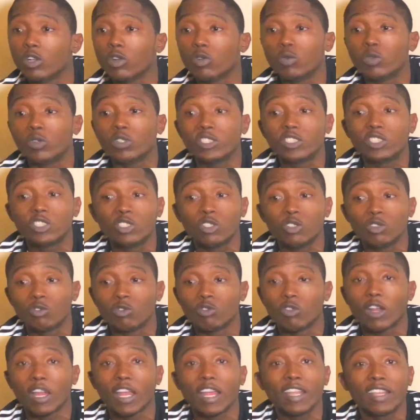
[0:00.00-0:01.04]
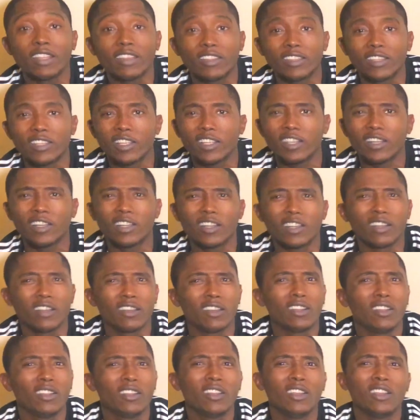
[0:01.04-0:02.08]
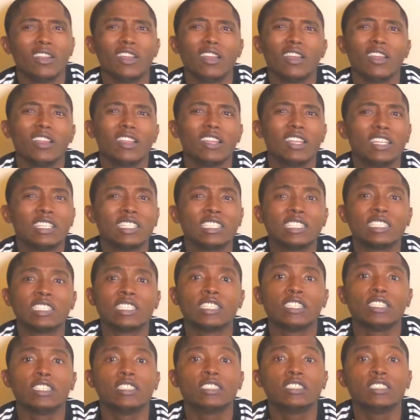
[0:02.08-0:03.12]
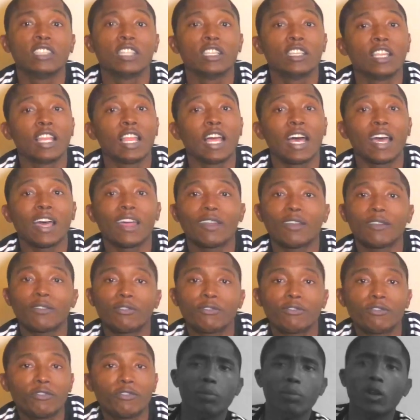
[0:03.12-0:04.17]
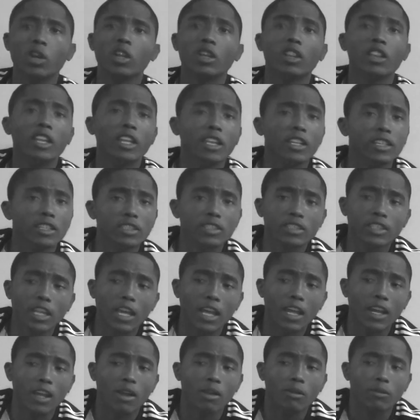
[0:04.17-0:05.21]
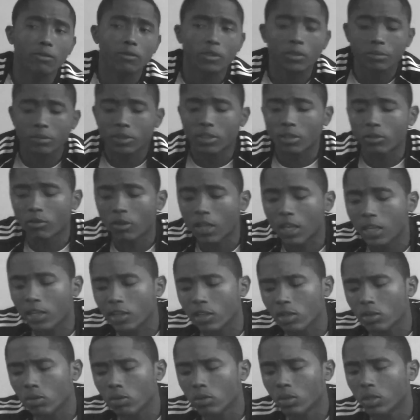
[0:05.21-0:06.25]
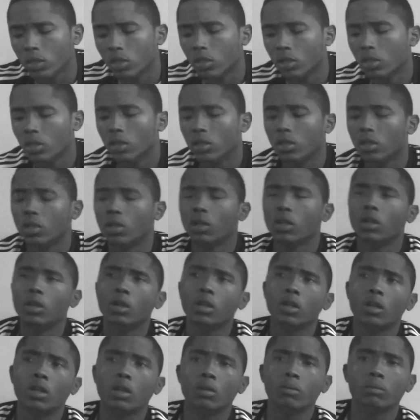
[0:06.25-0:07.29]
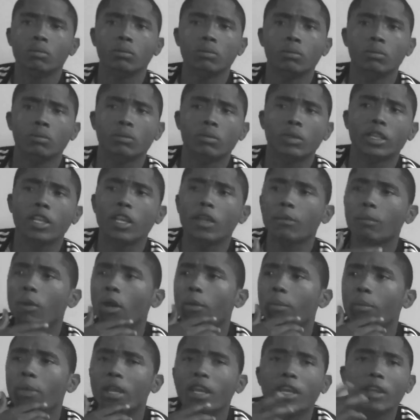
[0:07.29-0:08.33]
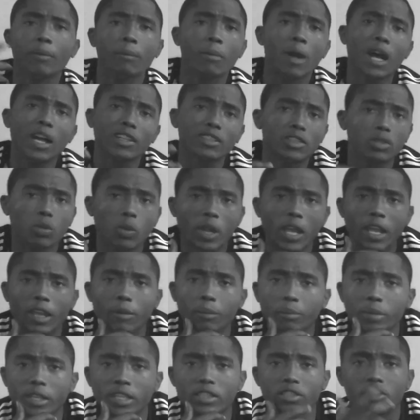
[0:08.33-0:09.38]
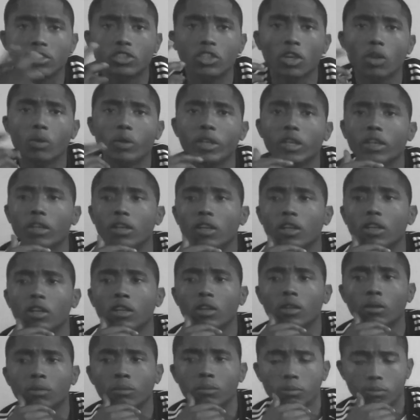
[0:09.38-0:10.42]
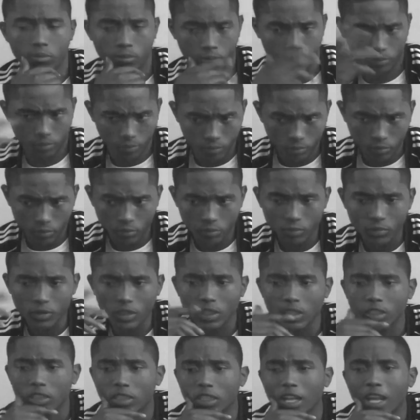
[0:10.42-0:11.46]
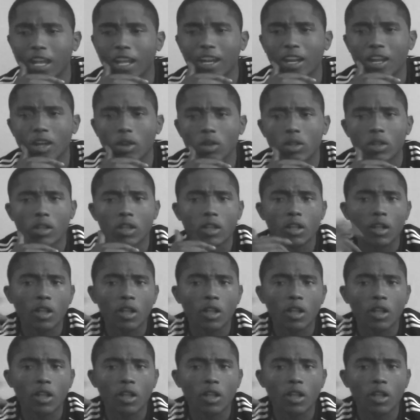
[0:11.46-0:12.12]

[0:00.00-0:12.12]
A couple producers, let me get Jimmy from Toronto, shout out. Let Berlin a shout out from Toronto. Let me get my man My Swag Beats Joey a shout out.